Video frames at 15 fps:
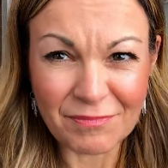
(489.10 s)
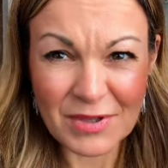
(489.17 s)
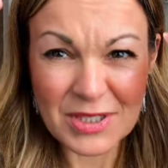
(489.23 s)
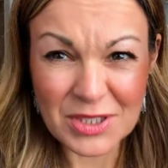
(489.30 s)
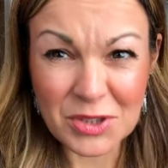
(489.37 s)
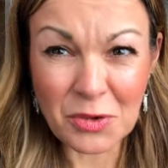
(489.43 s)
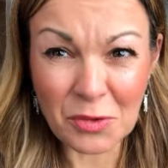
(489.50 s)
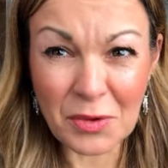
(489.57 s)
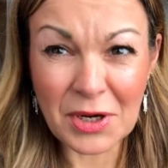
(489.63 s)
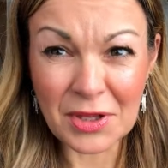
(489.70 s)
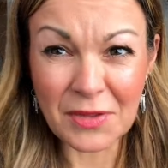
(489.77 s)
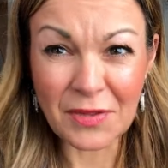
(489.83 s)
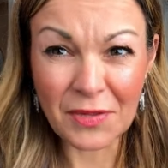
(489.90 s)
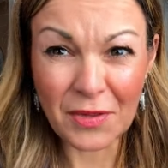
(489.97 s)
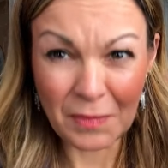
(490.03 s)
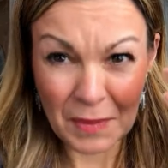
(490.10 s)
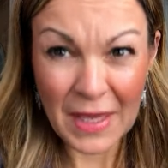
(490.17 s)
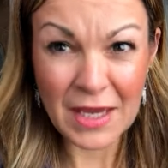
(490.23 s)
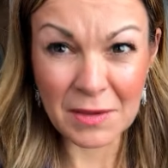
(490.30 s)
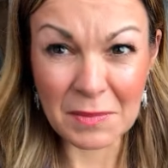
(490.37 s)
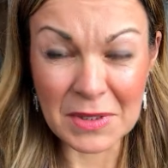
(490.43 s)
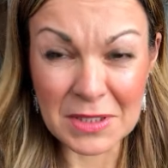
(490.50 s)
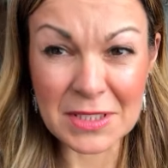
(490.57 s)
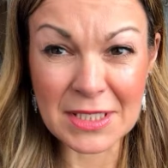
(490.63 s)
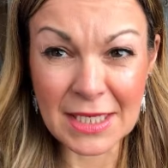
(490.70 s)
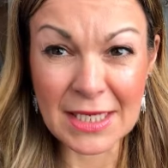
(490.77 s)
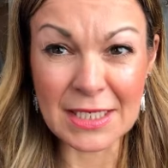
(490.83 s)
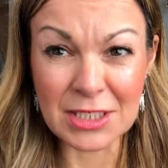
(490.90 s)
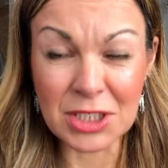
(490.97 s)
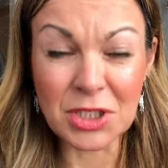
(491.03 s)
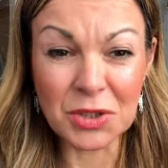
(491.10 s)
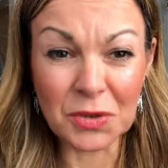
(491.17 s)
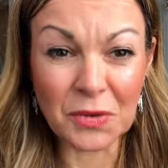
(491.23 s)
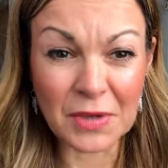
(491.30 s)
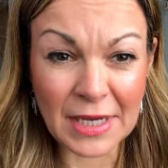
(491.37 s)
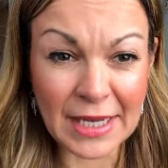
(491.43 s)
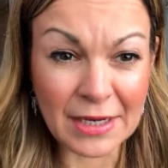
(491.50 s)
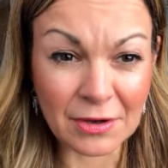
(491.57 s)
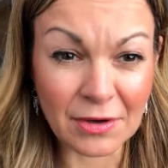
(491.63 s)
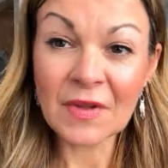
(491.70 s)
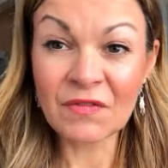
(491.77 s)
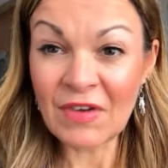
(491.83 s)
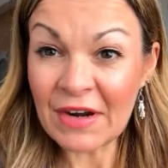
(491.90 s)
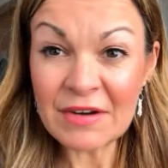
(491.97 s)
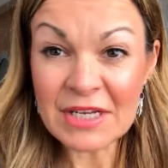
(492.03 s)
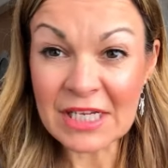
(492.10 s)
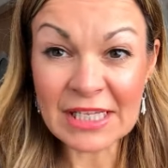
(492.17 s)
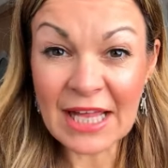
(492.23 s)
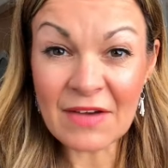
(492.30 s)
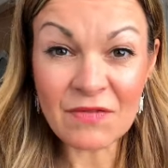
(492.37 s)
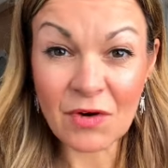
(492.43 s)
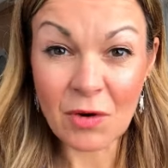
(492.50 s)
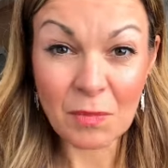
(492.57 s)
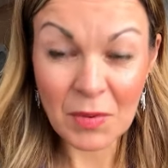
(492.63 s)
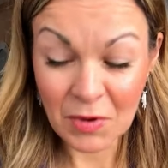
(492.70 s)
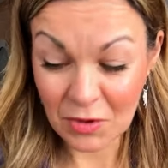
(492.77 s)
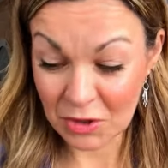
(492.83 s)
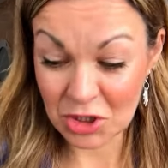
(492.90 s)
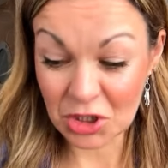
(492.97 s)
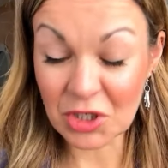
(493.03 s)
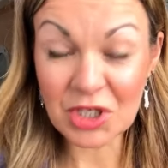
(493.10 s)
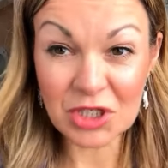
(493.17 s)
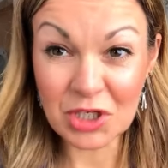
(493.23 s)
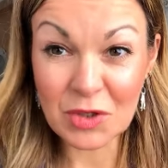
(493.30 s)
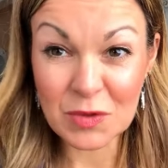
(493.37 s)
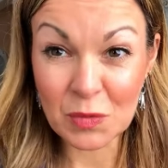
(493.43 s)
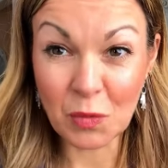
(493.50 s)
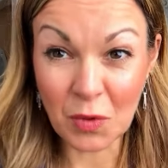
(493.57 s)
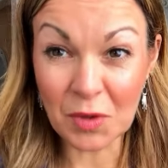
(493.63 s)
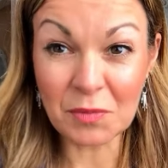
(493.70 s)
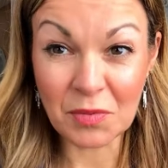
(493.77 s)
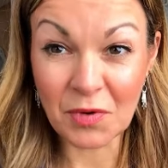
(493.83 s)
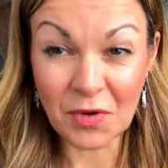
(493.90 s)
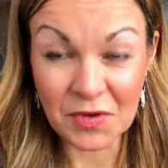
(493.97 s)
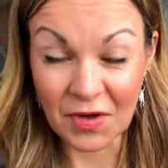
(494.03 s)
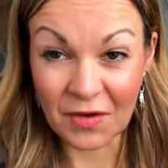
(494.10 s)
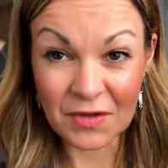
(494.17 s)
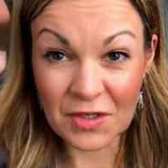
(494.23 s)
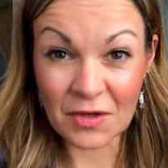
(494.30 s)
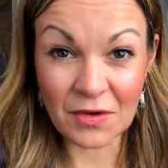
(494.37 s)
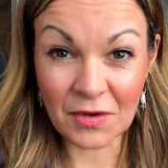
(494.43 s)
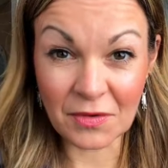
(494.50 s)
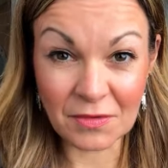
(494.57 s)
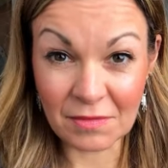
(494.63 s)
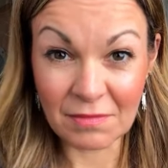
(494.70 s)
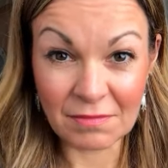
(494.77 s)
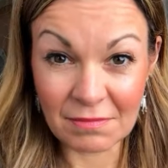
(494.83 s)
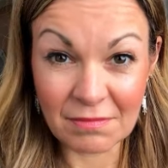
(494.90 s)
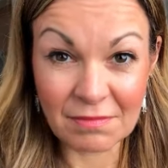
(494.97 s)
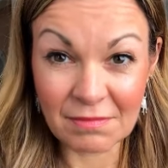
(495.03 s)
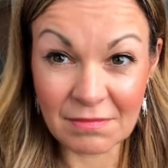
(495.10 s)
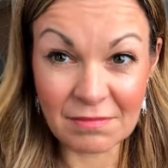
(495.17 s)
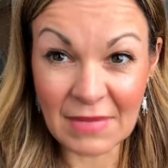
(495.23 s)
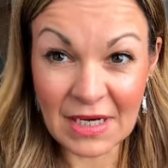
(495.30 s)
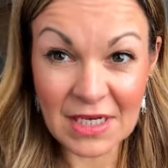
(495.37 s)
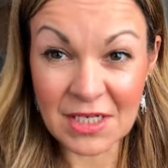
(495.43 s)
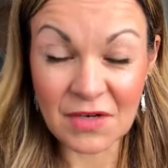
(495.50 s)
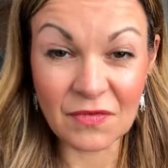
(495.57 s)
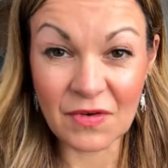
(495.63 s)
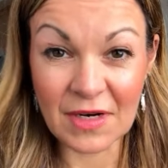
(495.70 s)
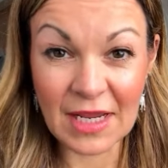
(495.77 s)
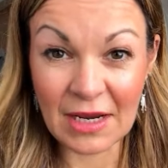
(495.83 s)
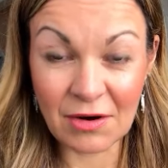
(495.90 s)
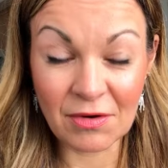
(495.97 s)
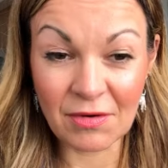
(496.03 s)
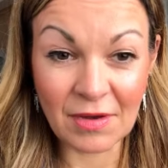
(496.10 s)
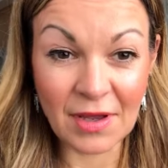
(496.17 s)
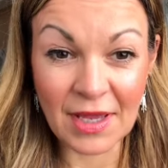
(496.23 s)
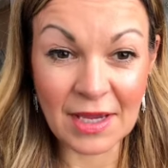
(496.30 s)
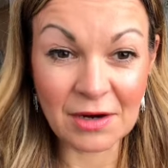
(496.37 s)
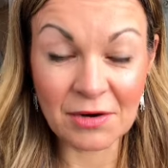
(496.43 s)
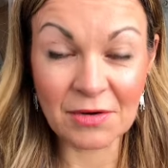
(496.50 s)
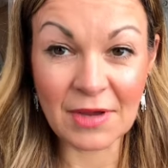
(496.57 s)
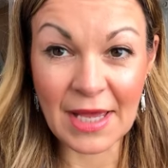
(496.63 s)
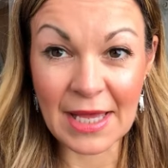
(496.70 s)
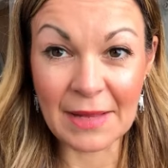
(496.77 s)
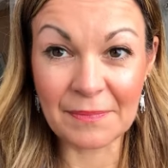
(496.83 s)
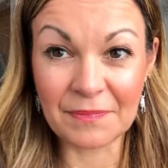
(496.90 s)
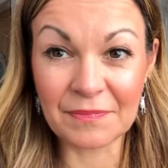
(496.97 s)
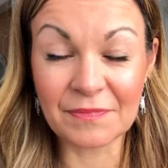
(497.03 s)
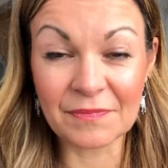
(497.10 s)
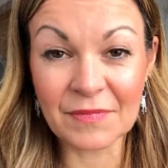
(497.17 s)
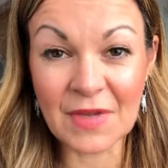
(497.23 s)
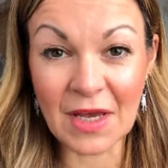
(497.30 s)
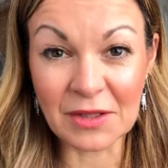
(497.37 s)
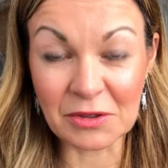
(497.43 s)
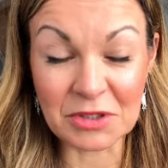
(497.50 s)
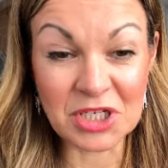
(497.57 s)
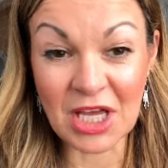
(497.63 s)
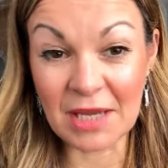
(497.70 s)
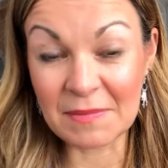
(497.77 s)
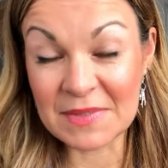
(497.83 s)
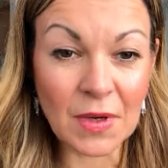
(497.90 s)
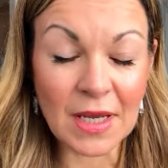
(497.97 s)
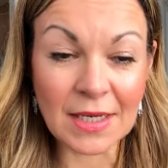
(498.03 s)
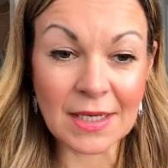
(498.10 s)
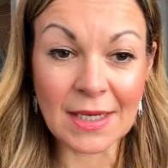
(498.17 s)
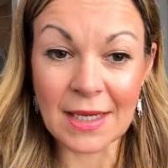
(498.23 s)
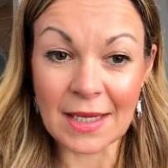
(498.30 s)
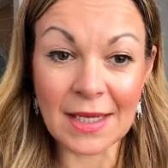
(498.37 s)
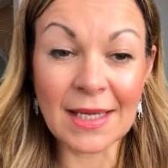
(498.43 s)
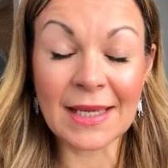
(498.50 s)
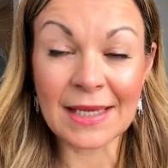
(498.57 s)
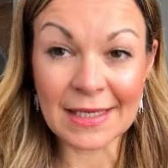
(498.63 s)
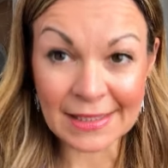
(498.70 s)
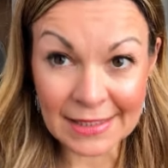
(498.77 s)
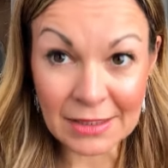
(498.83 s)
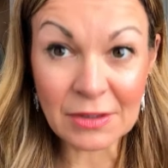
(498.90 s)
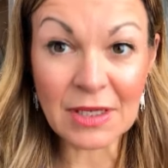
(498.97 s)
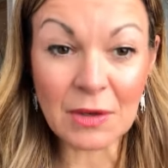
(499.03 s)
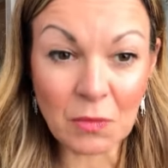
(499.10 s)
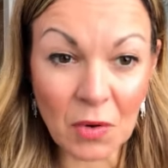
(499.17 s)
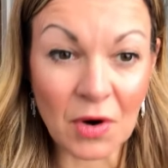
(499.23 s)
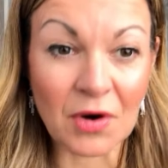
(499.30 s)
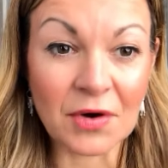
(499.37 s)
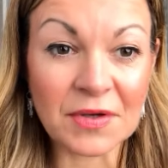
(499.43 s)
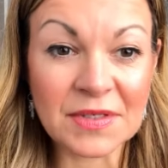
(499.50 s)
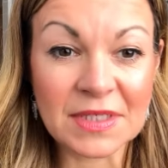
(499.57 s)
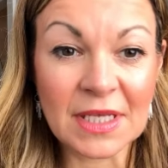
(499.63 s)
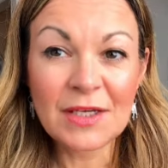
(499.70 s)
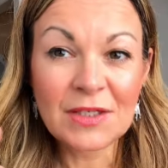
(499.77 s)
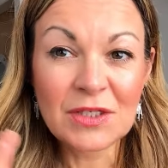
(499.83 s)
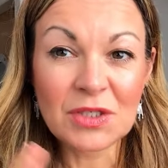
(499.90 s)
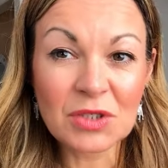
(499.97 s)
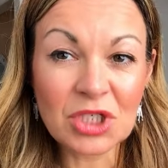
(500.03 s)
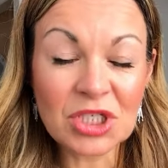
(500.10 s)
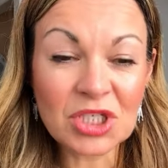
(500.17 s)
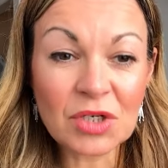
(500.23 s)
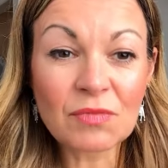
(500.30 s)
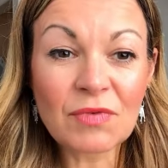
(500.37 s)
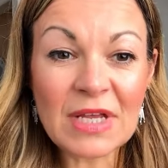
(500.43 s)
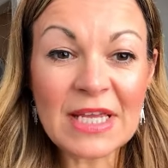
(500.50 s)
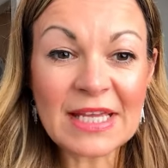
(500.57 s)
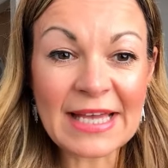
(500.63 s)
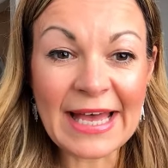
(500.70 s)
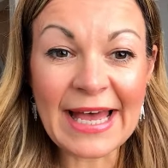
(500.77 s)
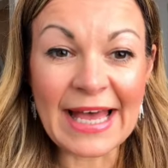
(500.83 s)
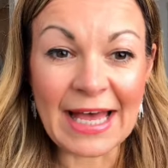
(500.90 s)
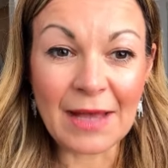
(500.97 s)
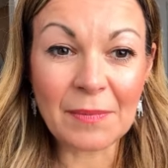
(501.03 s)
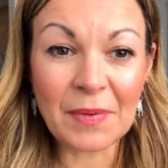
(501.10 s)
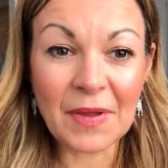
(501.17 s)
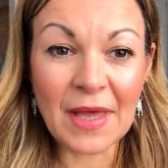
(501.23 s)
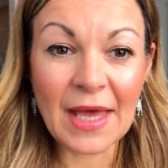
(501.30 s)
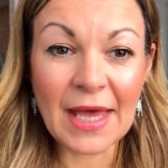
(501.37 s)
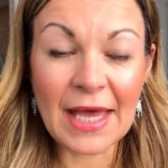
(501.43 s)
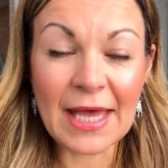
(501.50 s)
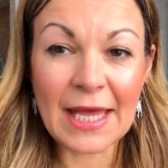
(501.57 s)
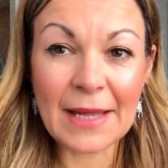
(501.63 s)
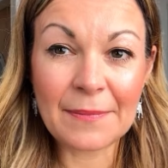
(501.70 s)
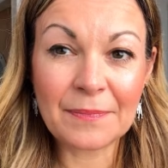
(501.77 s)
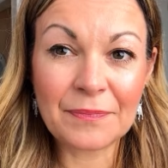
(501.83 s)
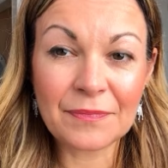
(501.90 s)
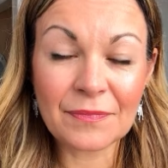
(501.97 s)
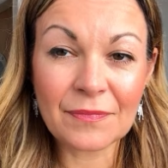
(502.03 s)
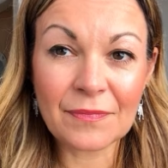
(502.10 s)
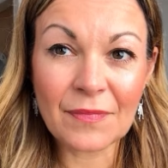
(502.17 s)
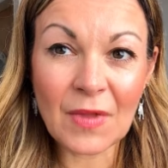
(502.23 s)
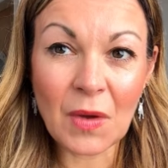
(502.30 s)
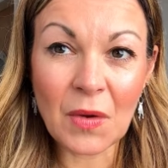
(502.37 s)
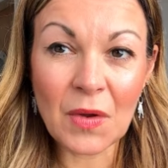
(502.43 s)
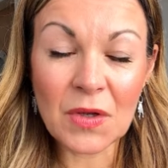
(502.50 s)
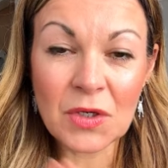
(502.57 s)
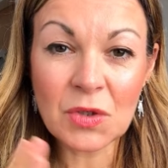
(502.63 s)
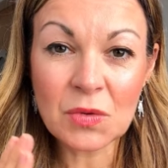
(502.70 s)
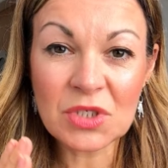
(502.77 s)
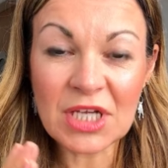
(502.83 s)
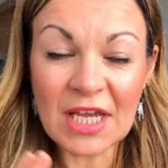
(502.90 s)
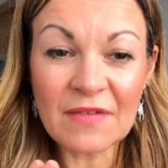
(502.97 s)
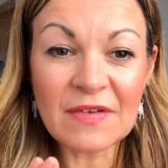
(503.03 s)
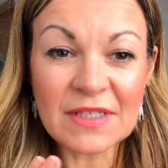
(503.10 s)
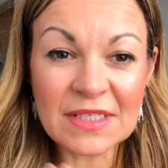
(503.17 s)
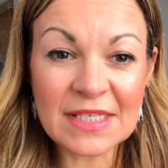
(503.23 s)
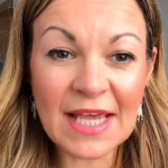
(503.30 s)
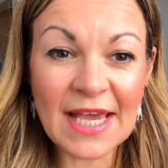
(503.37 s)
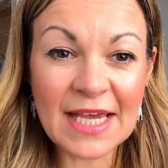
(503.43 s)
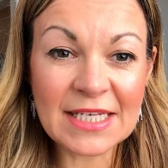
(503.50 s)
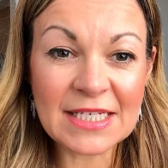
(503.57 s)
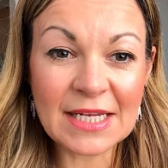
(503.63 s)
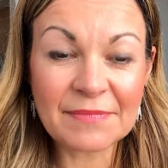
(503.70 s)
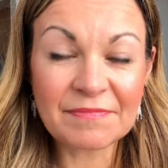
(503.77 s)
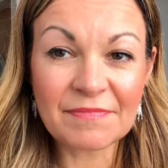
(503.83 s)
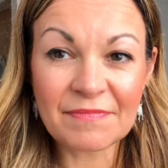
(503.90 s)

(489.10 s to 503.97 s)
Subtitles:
restoring the pigment into your hair. Very clever, because you can use one product on many different hair colour types, and it clearly works. So just to recap, you know, David said